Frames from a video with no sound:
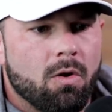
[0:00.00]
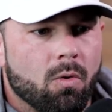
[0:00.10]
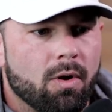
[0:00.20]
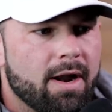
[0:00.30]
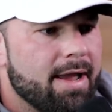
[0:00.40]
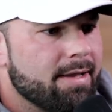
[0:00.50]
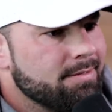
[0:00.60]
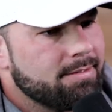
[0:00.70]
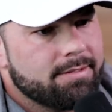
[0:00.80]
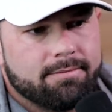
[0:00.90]

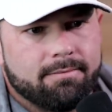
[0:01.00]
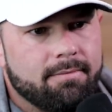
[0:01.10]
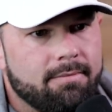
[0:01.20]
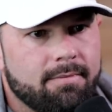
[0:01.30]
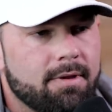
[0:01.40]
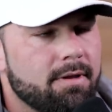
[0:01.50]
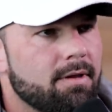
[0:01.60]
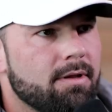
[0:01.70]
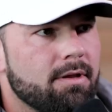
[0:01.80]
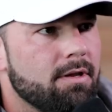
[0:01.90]
Whereas,
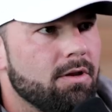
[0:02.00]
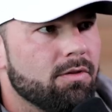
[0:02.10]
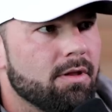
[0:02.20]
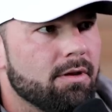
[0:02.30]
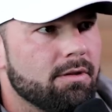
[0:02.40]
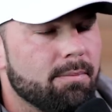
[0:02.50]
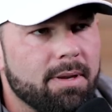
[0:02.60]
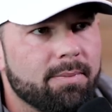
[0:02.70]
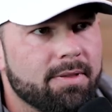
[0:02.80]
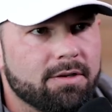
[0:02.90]
you know, the the
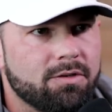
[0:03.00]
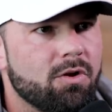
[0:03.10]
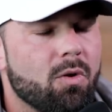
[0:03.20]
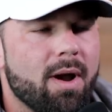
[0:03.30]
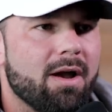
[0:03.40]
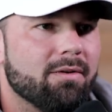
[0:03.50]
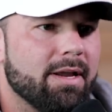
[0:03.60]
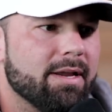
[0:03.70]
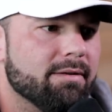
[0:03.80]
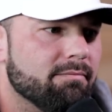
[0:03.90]
people that do go out
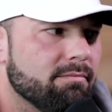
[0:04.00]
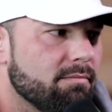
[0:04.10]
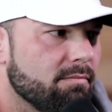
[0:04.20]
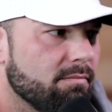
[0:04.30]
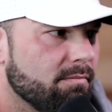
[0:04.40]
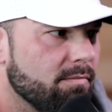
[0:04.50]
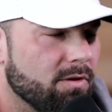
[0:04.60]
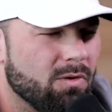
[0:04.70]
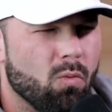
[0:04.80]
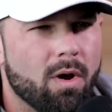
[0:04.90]
and you
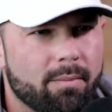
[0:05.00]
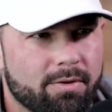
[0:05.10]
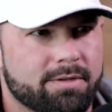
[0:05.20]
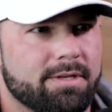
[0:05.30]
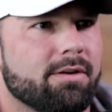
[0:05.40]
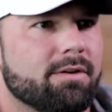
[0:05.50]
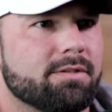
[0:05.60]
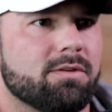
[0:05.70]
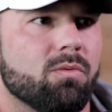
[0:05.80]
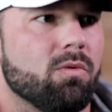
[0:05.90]
know the one
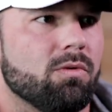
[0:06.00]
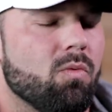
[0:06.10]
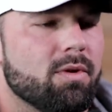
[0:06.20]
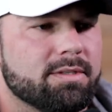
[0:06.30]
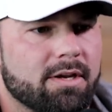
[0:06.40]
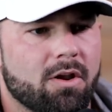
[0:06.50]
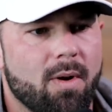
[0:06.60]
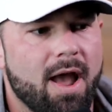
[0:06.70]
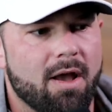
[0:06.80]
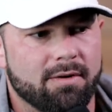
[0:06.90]
percenters, the the ones that
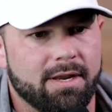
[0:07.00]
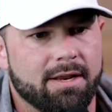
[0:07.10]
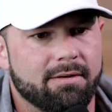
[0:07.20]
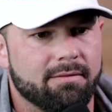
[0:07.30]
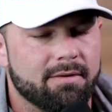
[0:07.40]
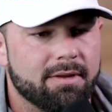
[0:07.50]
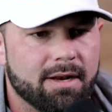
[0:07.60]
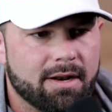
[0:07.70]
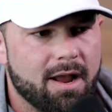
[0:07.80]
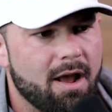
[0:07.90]
go out and
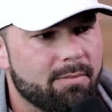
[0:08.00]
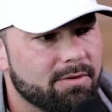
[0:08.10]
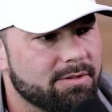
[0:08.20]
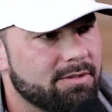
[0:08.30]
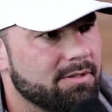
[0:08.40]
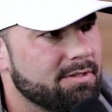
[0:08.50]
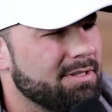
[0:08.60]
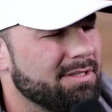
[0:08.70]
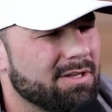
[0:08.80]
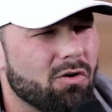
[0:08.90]
and accomplish just
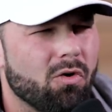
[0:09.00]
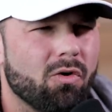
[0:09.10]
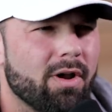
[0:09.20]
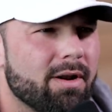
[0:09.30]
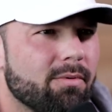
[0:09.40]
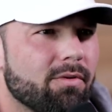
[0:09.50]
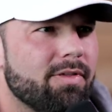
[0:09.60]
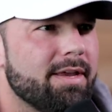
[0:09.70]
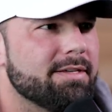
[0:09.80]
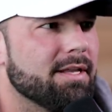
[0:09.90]
these incredible
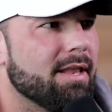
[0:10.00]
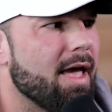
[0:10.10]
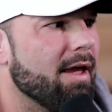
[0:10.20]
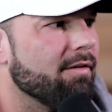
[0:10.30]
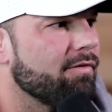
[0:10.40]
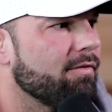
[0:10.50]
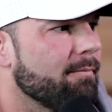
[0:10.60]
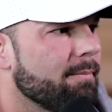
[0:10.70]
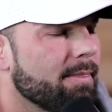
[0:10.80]
things in life,